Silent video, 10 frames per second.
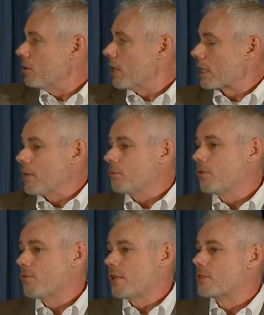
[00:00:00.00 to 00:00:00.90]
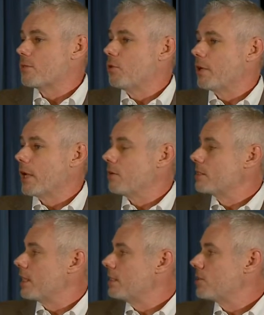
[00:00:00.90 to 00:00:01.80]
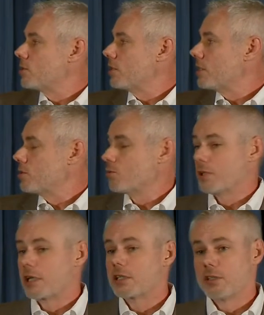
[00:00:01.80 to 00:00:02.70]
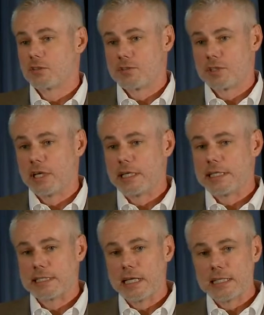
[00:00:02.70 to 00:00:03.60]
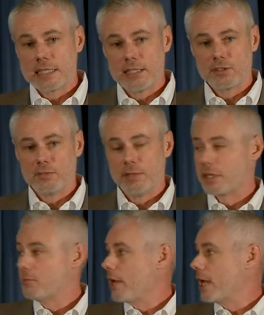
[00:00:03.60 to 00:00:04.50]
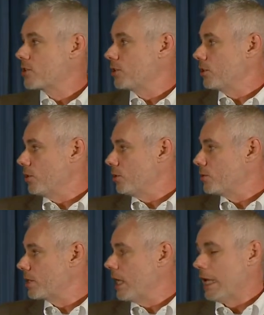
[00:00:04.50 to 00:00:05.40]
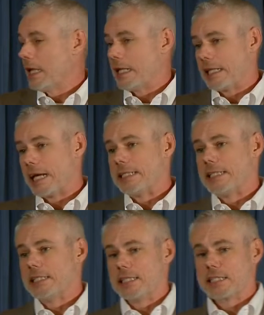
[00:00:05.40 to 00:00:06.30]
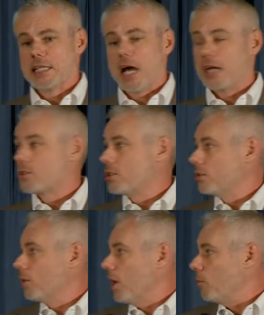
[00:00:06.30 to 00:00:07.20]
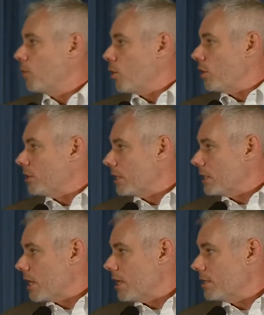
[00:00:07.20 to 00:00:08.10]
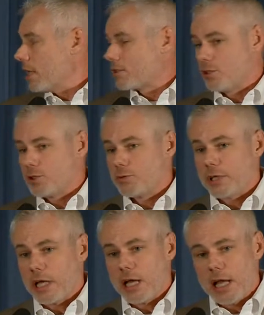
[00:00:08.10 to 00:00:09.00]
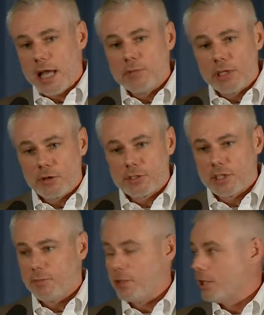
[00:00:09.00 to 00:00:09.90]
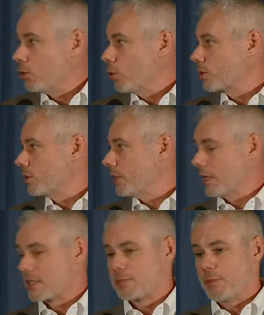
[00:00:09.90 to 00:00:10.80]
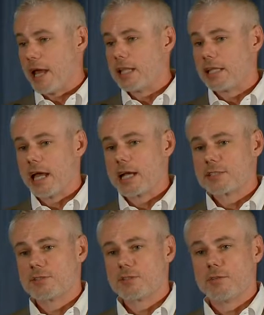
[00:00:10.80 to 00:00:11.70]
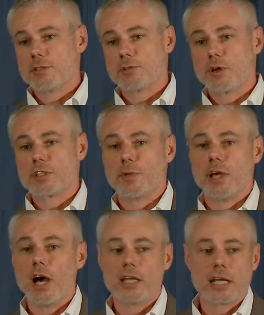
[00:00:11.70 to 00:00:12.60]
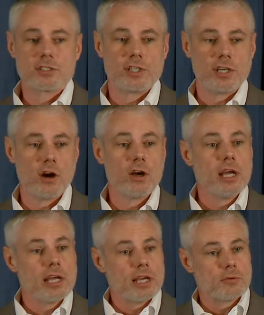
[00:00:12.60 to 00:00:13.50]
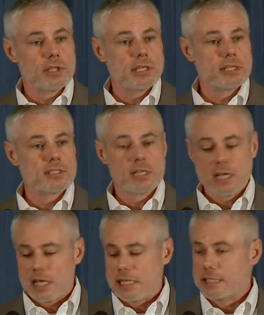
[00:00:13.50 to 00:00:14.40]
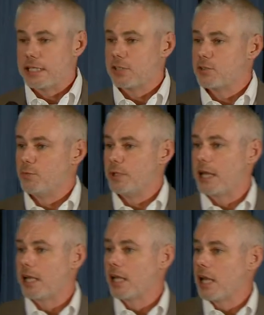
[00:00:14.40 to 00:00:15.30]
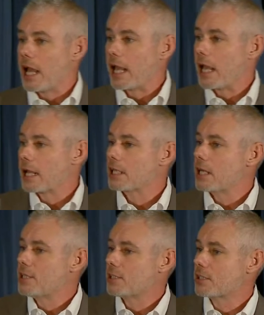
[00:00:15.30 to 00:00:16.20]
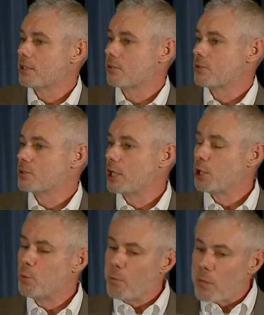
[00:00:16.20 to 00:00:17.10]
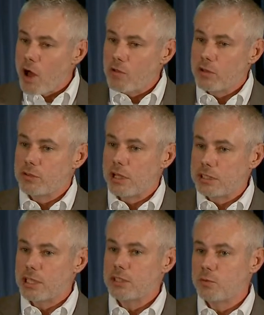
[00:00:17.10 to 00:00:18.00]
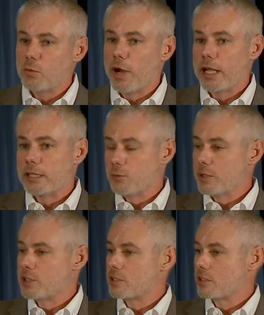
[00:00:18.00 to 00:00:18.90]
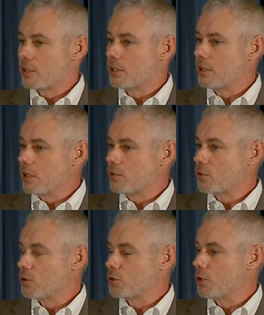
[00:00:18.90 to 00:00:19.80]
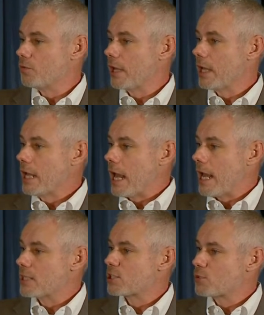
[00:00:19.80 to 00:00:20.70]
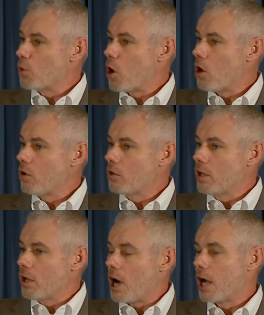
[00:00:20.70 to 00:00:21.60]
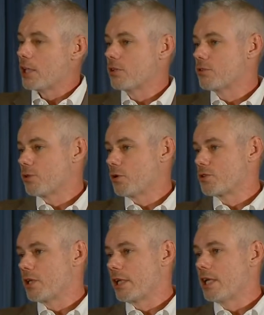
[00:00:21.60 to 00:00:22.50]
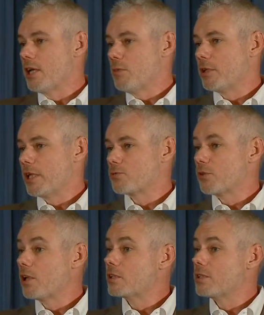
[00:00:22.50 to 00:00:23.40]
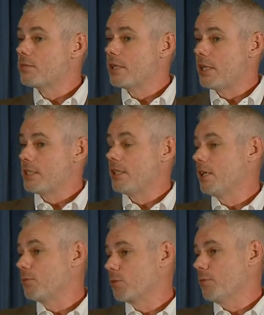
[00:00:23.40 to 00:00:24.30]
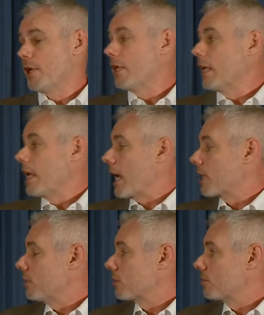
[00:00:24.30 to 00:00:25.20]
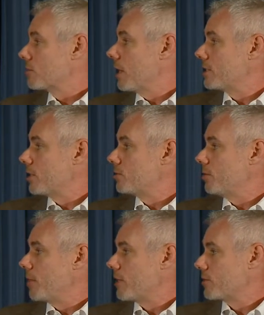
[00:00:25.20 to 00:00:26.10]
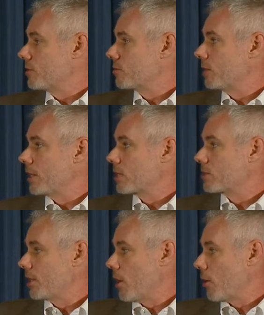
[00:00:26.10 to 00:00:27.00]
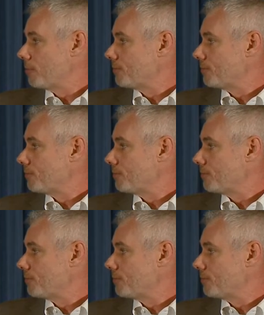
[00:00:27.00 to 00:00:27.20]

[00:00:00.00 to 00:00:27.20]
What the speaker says: A couple of things to point out is that this is really a clinical study. It's not intended to be compassionate use. The idea is not to treat MDR-TB or to expand the access to these drugs beyond XDR. It really is intended to be a classic clinical study, although done in a way in which it's sort of a small, highly controlled study, but that's relatively easy to implement and clinical sites that treat patients with XDR.